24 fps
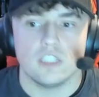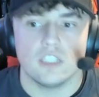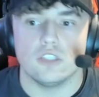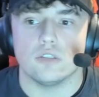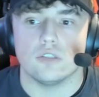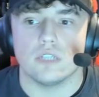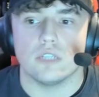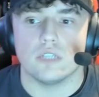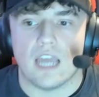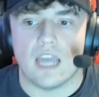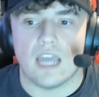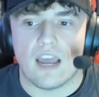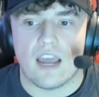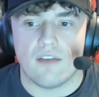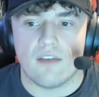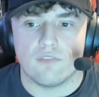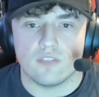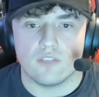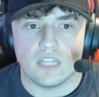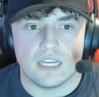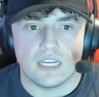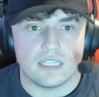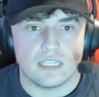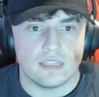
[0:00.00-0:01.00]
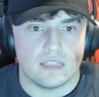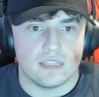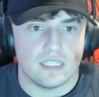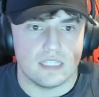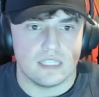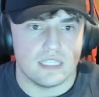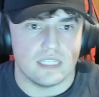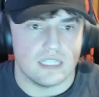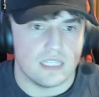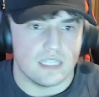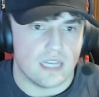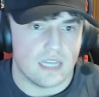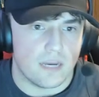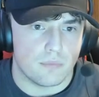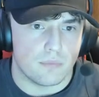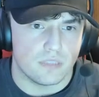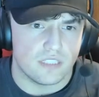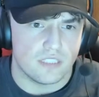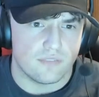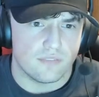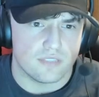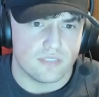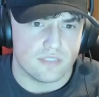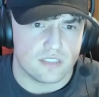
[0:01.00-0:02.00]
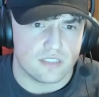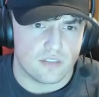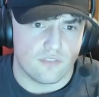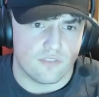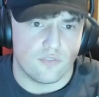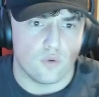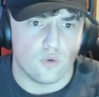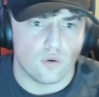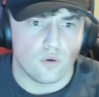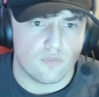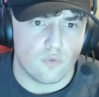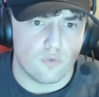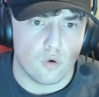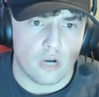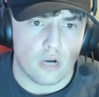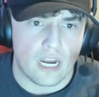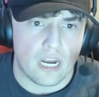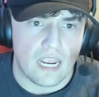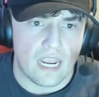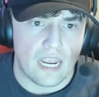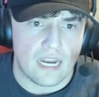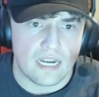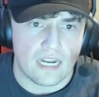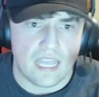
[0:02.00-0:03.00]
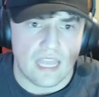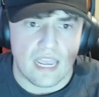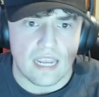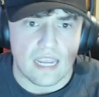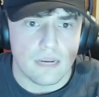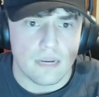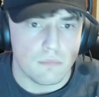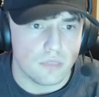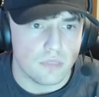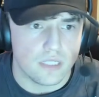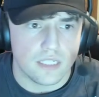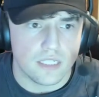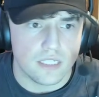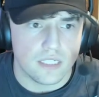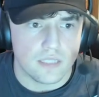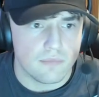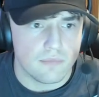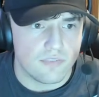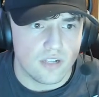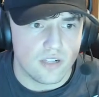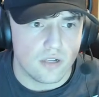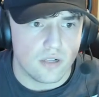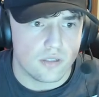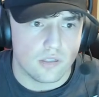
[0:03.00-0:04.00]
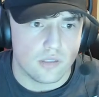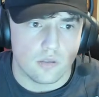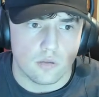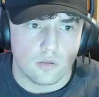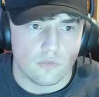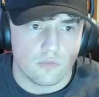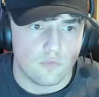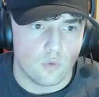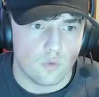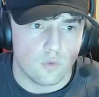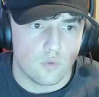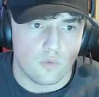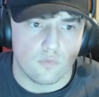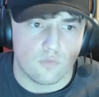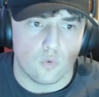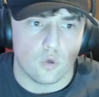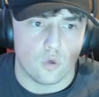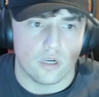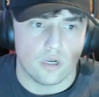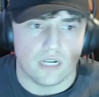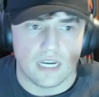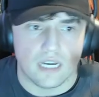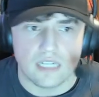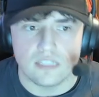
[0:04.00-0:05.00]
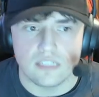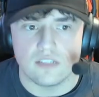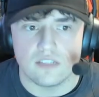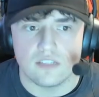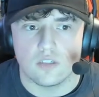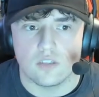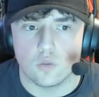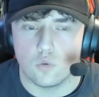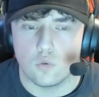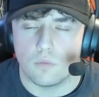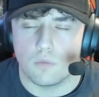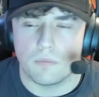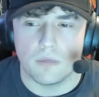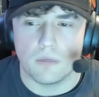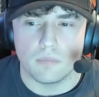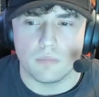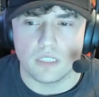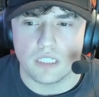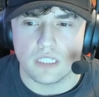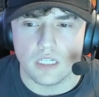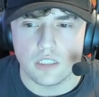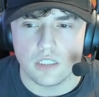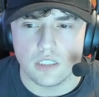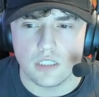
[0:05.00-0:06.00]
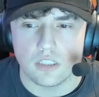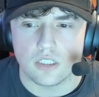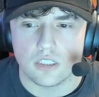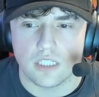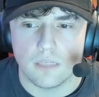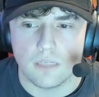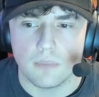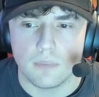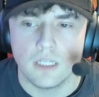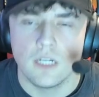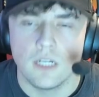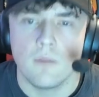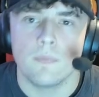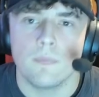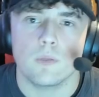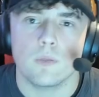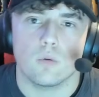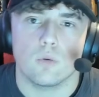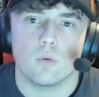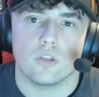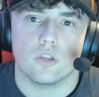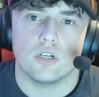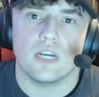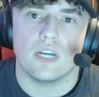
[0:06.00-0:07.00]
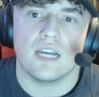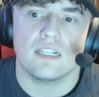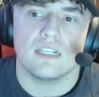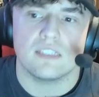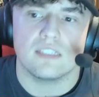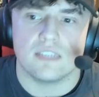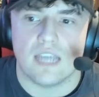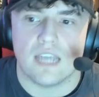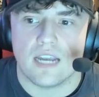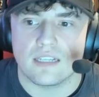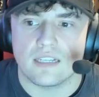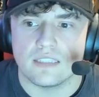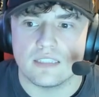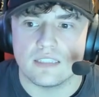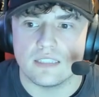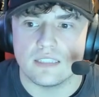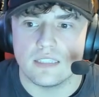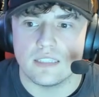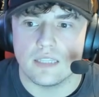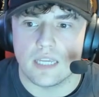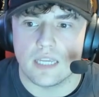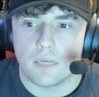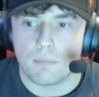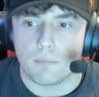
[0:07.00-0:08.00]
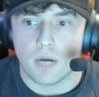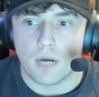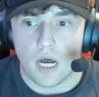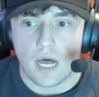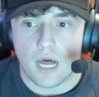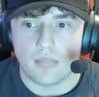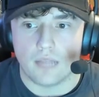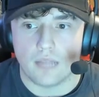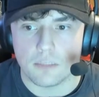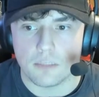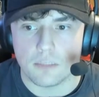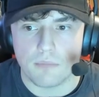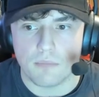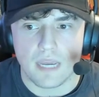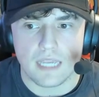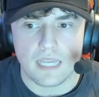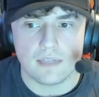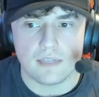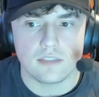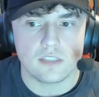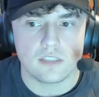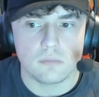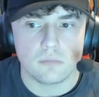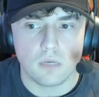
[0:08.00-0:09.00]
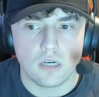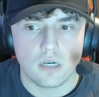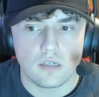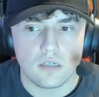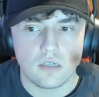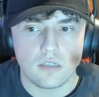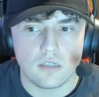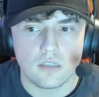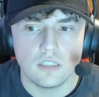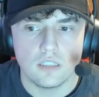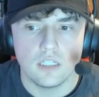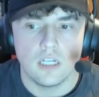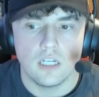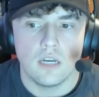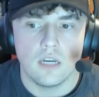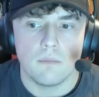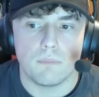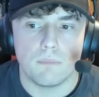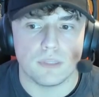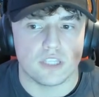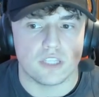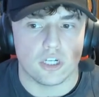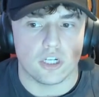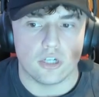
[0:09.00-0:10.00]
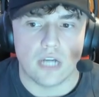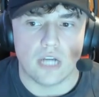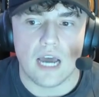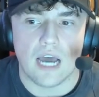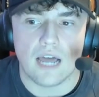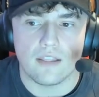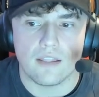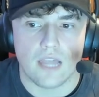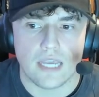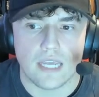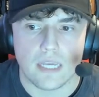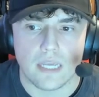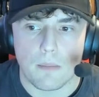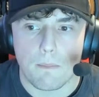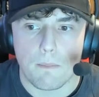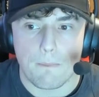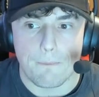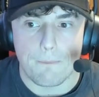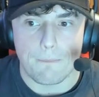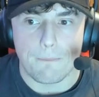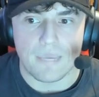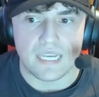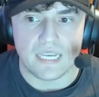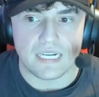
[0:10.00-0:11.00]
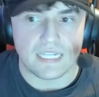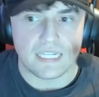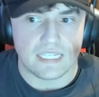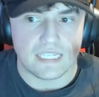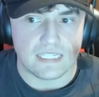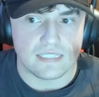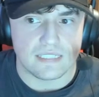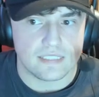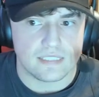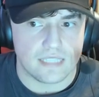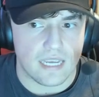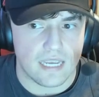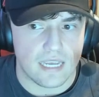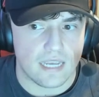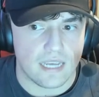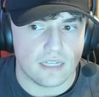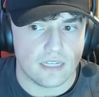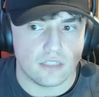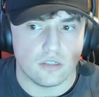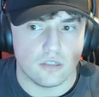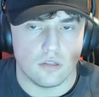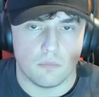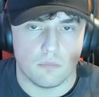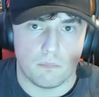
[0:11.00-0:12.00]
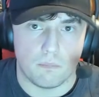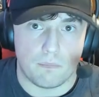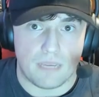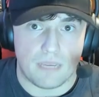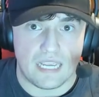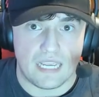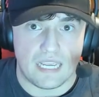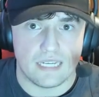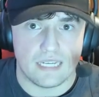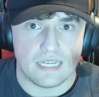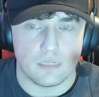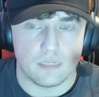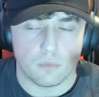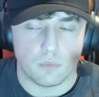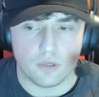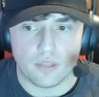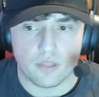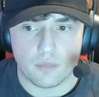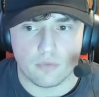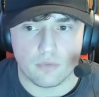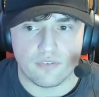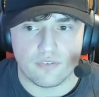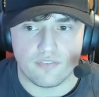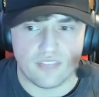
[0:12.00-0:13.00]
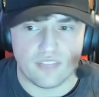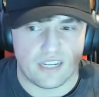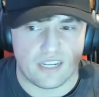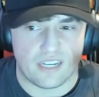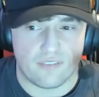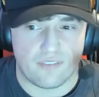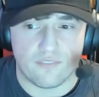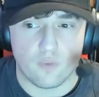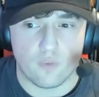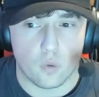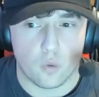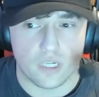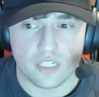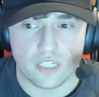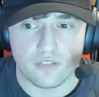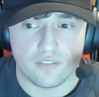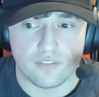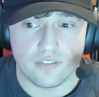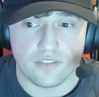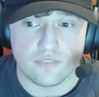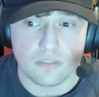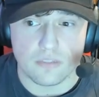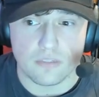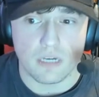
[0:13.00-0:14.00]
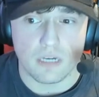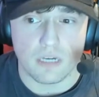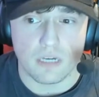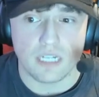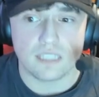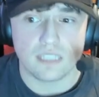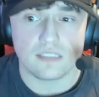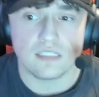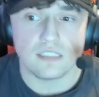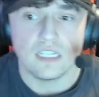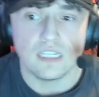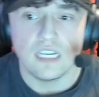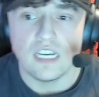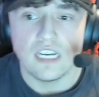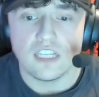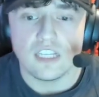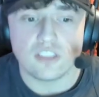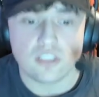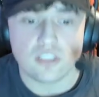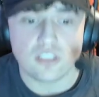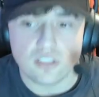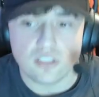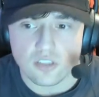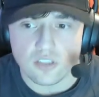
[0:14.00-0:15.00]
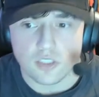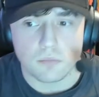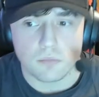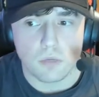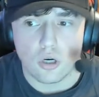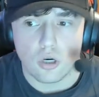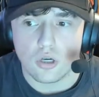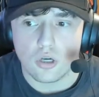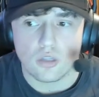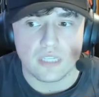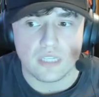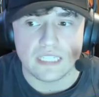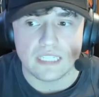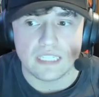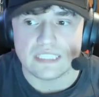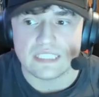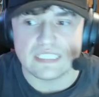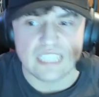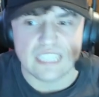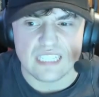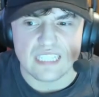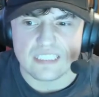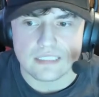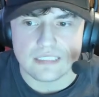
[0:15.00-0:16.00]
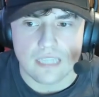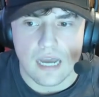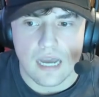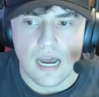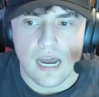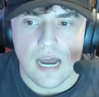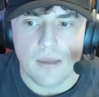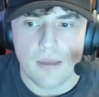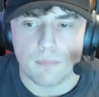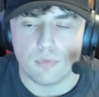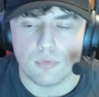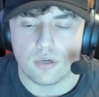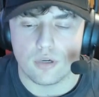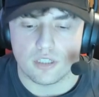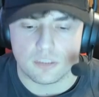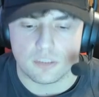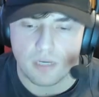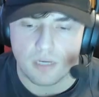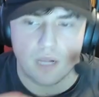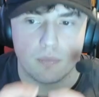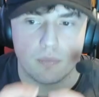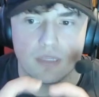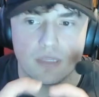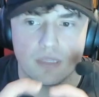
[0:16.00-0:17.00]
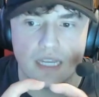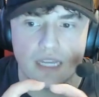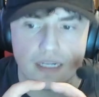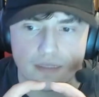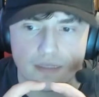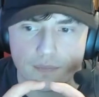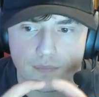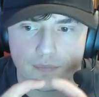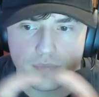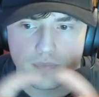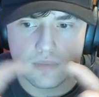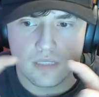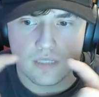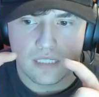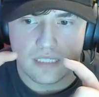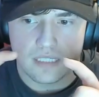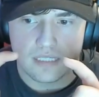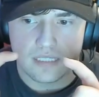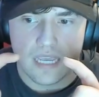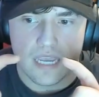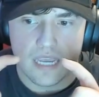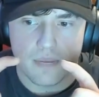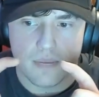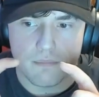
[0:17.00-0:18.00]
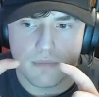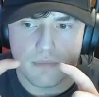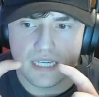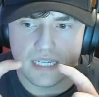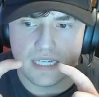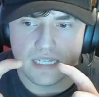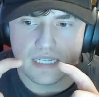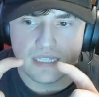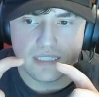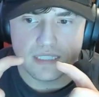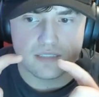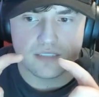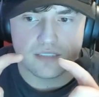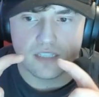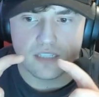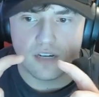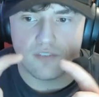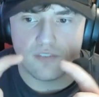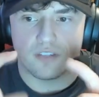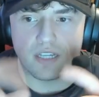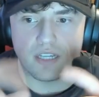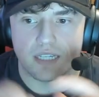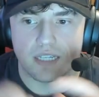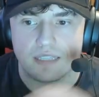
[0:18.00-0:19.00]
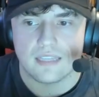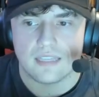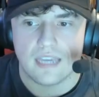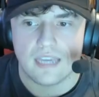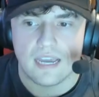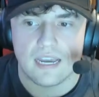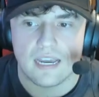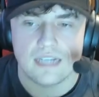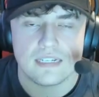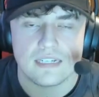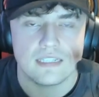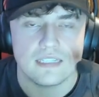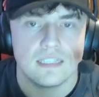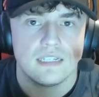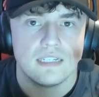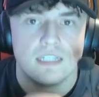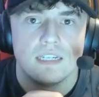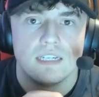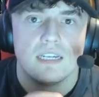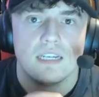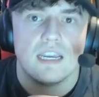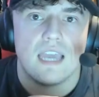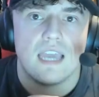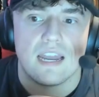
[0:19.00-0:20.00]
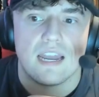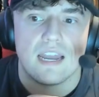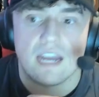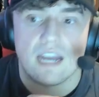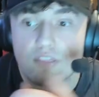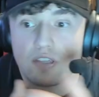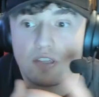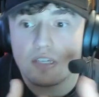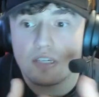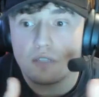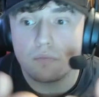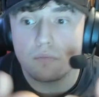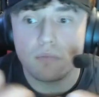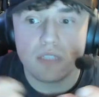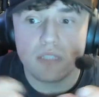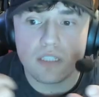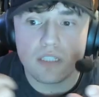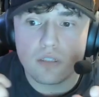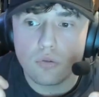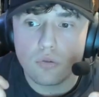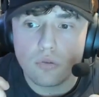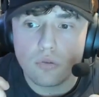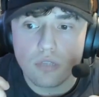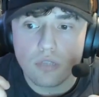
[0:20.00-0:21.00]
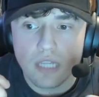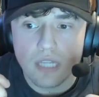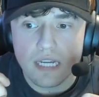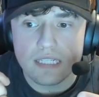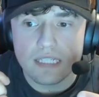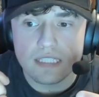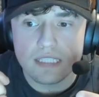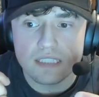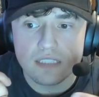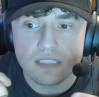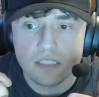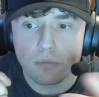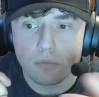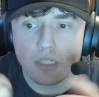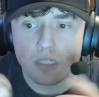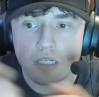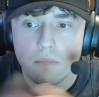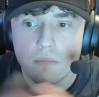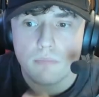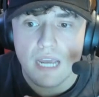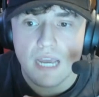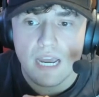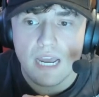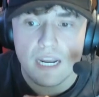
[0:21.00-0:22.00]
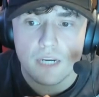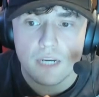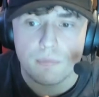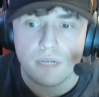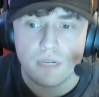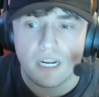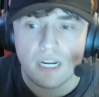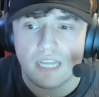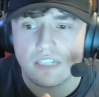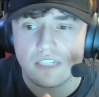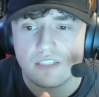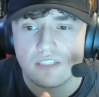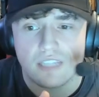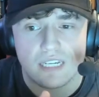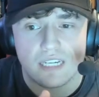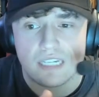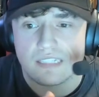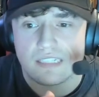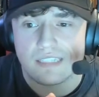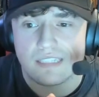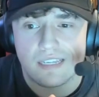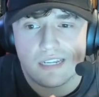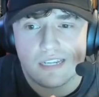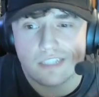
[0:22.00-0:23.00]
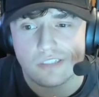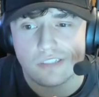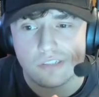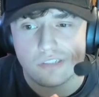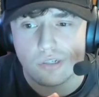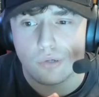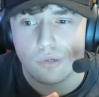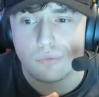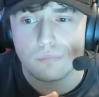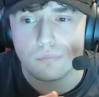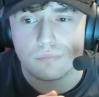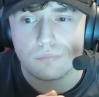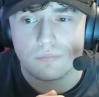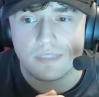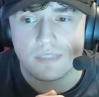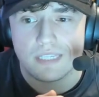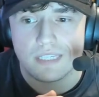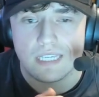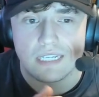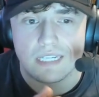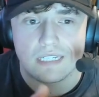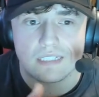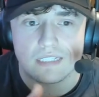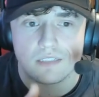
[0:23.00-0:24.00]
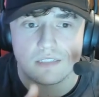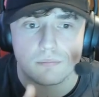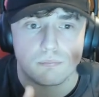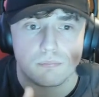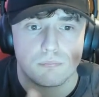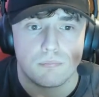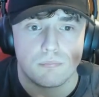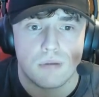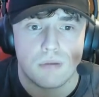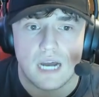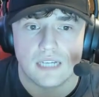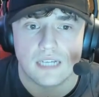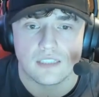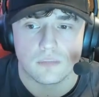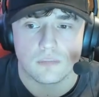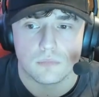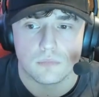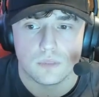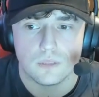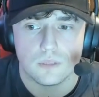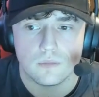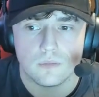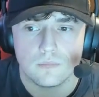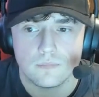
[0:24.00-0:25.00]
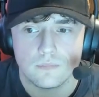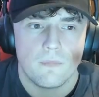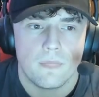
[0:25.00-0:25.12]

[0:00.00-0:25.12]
you can have like I believe it's the 4488 Millennium Falcon or the 4490 Republic gunship, where they're not exactly like polybag small, but they're not like midi scale big where they were like 40 or 50 bucks. It's just a small like desktop where it's probably like yay big, stuff like that. And I think it would be a cool idea to bring back, but like I said, I just don't think it's possible.